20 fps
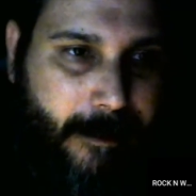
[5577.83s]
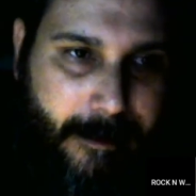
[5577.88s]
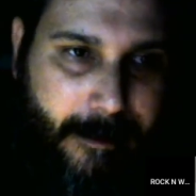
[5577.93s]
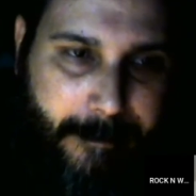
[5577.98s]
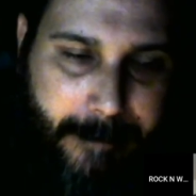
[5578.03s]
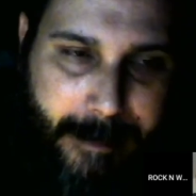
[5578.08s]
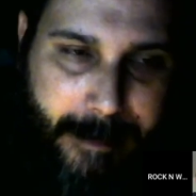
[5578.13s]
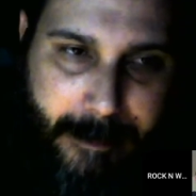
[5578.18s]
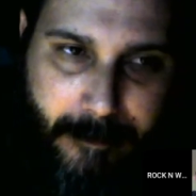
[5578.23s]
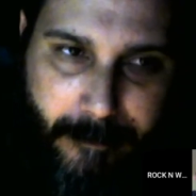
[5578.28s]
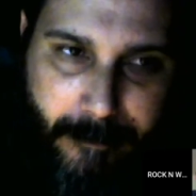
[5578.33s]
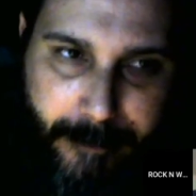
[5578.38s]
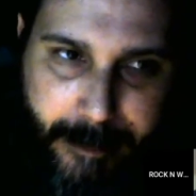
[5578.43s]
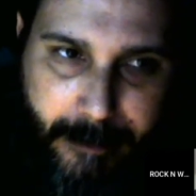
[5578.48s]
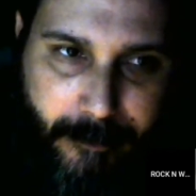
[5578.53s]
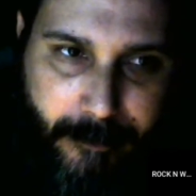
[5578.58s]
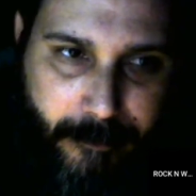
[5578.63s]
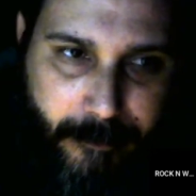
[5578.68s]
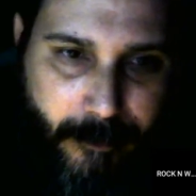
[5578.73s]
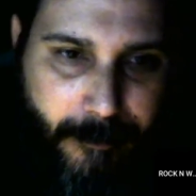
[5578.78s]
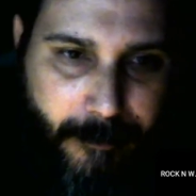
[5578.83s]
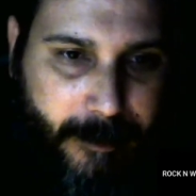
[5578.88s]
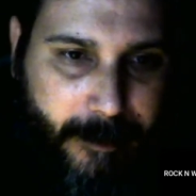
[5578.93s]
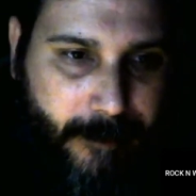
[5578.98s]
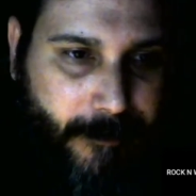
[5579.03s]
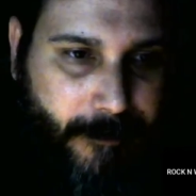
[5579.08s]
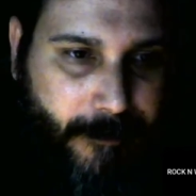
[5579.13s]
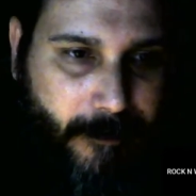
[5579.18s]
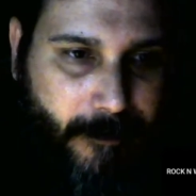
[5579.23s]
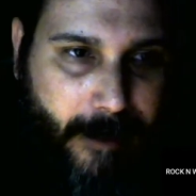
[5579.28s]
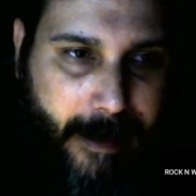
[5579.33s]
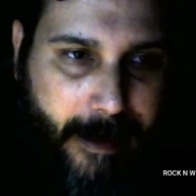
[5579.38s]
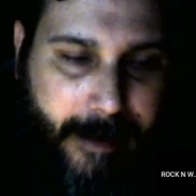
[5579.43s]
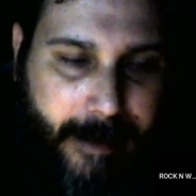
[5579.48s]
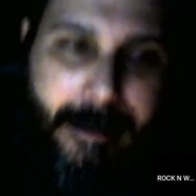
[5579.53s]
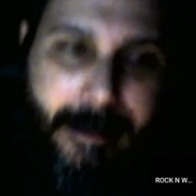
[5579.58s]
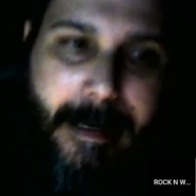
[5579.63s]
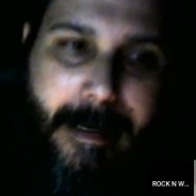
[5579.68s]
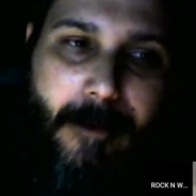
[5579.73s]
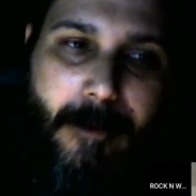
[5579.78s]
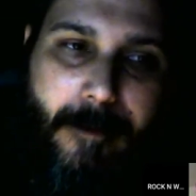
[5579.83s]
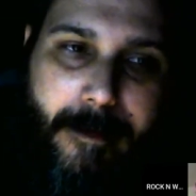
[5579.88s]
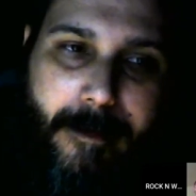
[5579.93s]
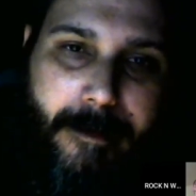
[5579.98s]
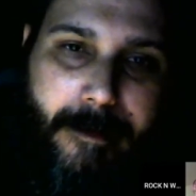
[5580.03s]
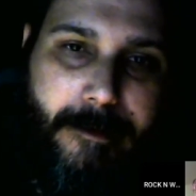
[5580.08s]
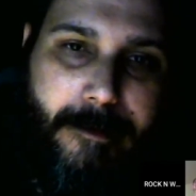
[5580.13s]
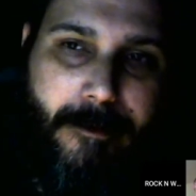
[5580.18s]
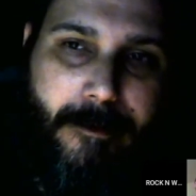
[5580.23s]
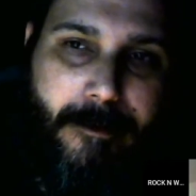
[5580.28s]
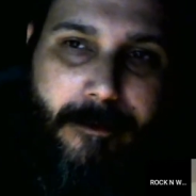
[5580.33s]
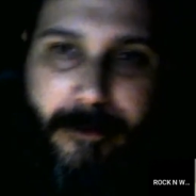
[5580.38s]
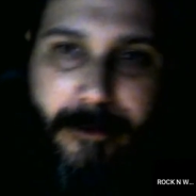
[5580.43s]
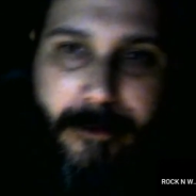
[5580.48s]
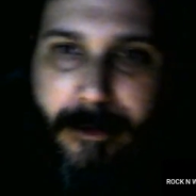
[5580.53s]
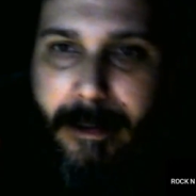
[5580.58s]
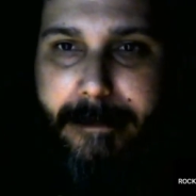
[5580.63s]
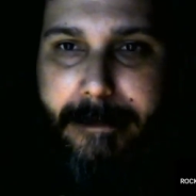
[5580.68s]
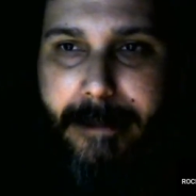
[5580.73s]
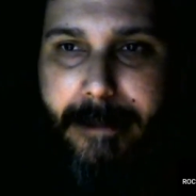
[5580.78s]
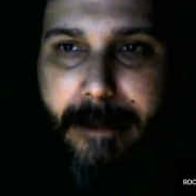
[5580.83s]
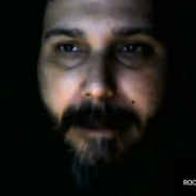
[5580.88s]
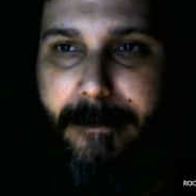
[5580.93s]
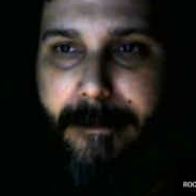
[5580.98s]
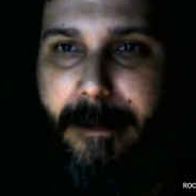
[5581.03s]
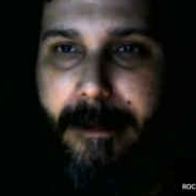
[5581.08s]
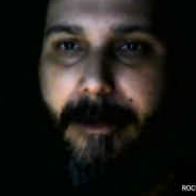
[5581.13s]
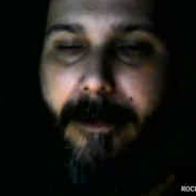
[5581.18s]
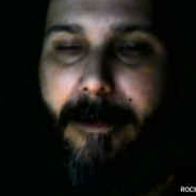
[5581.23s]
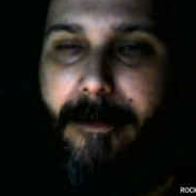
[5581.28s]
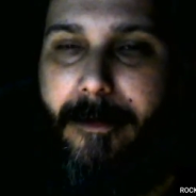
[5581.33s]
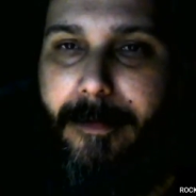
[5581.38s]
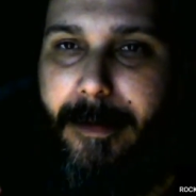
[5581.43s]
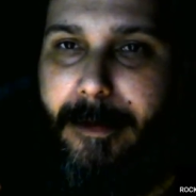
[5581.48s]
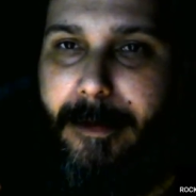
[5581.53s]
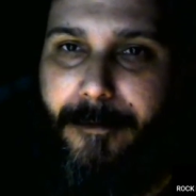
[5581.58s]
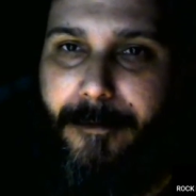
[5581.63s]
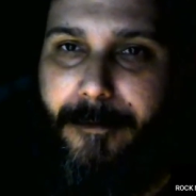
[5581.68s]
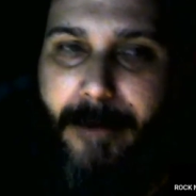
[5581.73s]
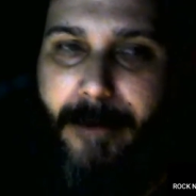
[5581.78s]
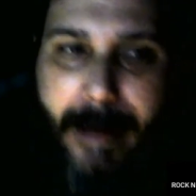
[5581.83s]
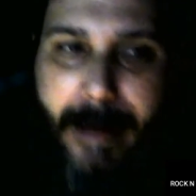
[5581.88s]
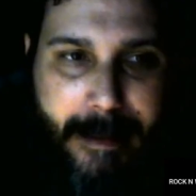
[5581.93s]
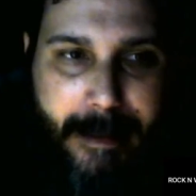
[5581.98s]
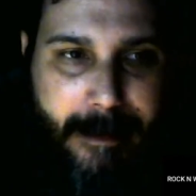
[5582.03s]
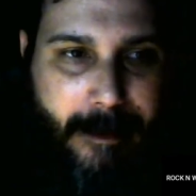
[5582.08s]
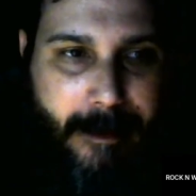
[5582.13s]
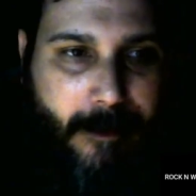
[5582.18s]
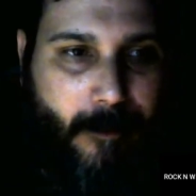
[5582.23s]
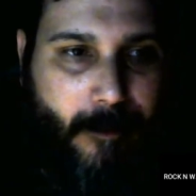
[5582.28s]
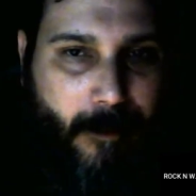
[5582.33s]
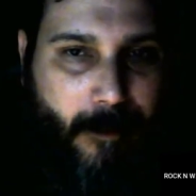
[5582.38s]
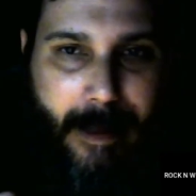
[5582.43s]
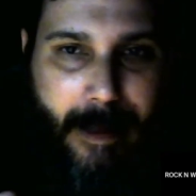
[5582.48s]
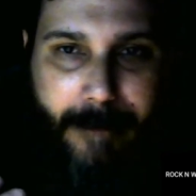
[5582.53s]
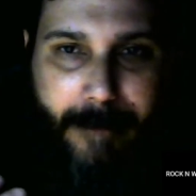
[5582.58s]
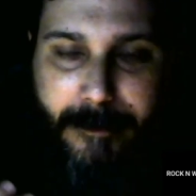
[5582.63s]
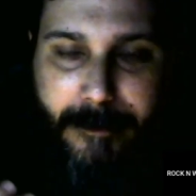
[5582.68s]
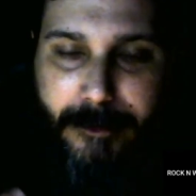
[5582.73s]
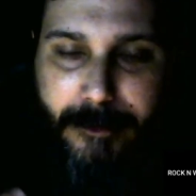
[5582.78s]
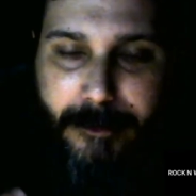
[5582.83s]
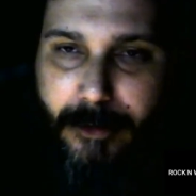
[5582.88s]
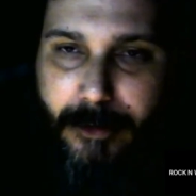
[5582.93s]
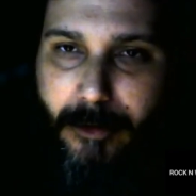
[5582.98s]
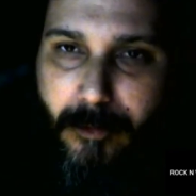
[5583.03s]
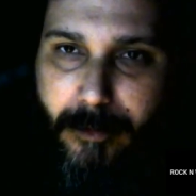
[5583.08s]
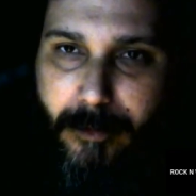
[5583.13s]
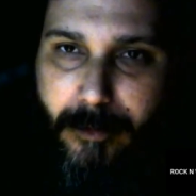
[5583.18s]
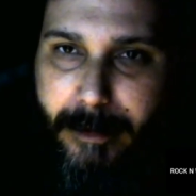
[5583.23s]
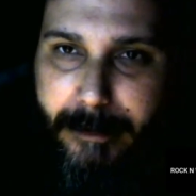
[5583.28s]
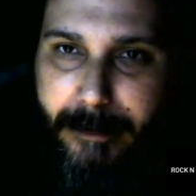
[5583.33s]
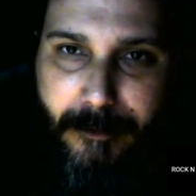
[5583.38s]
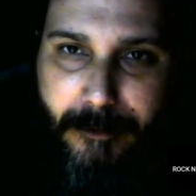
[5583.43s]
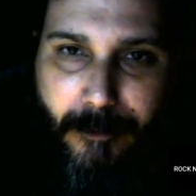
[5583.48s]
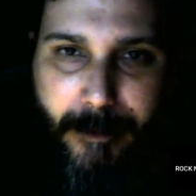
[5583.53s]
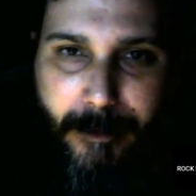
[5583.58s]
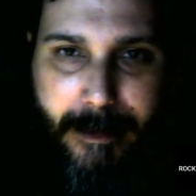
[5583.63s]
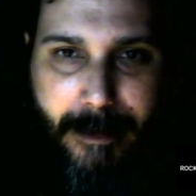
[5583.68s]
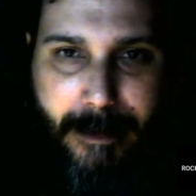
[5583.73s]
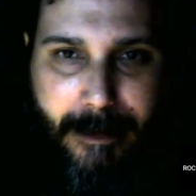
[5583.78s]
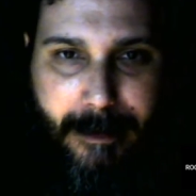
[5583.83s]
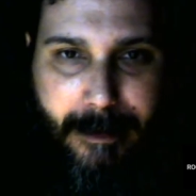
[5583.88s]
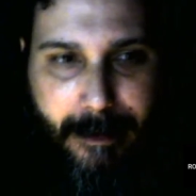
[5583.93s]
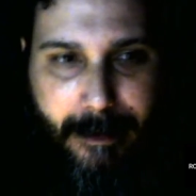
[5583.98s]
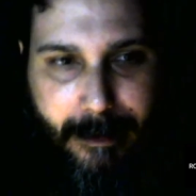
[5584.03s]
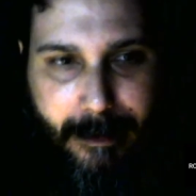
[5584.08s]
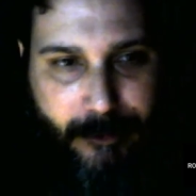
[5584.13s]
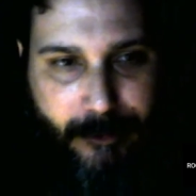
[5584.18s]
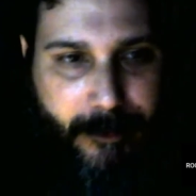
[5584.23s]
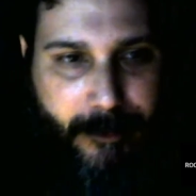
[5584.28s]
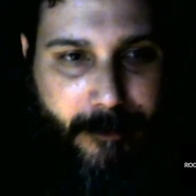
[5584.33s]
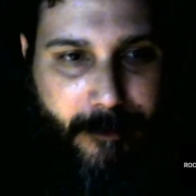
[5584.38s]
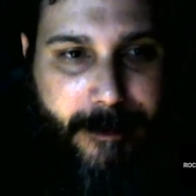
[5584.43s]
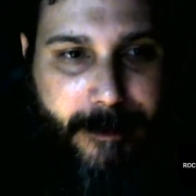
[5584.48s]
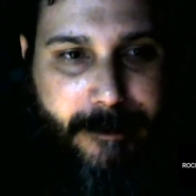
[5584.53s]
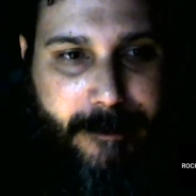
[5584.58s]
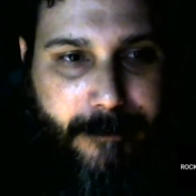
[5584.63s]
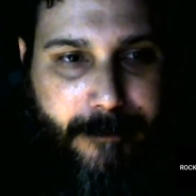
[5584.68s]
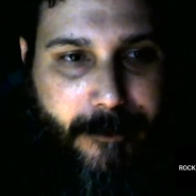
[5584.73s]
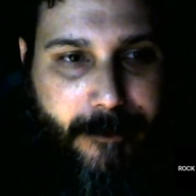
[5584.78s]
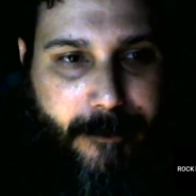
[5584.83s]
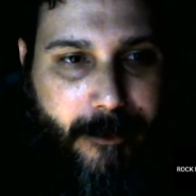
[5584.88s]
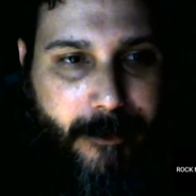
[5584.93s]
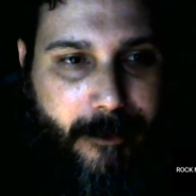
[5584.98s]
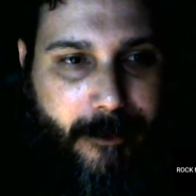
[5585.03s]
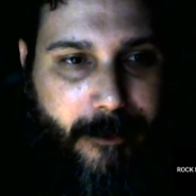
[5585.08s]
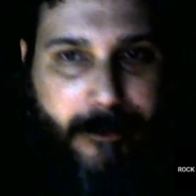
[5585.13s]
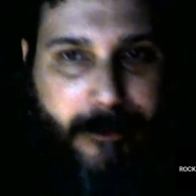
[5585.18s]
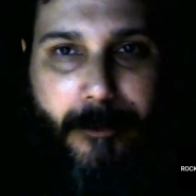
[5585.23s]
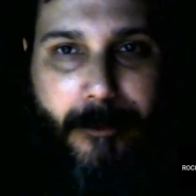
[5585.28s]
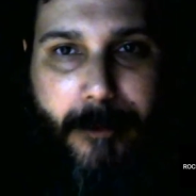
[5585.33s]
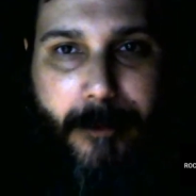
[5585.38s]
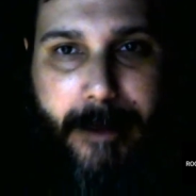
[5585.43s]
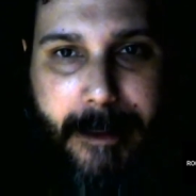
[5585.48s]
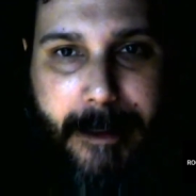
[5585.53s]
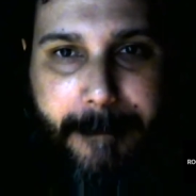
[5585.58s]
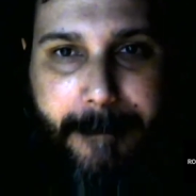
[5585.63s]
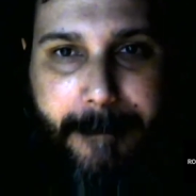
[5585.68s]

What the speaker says: Michael, thank you so much for hanging out with us, dude. You guys out there, thank hanging. We'll have a show next week. Enjoy the rest of your week.